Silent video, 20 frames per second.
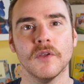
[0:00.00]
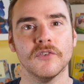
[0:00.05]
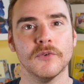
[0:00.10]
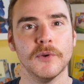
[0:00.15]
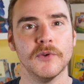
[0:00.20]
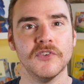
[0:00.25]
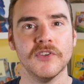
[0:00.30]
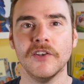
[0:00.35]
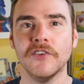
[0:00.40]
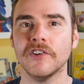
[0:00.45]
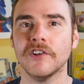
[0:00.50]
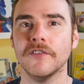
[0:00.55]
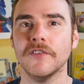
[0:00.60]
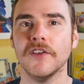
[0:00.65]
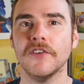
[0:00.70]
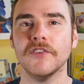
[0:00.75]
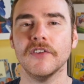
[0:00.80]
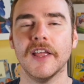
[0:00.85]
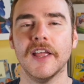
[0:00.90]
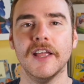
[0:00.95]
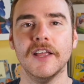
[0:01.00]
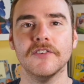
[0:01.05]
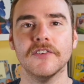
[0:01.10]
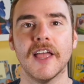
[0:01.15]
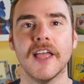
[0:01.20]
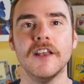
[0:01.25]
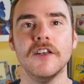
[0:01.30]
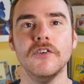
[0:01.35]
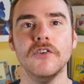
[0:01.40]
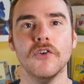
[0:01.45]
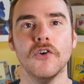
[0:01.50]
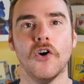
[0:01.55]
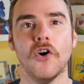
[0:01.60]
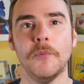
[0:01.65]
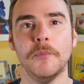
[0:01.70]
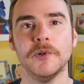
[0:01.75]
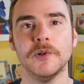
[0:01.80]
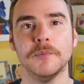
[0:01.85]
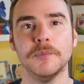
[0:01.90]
So essentially this is a normal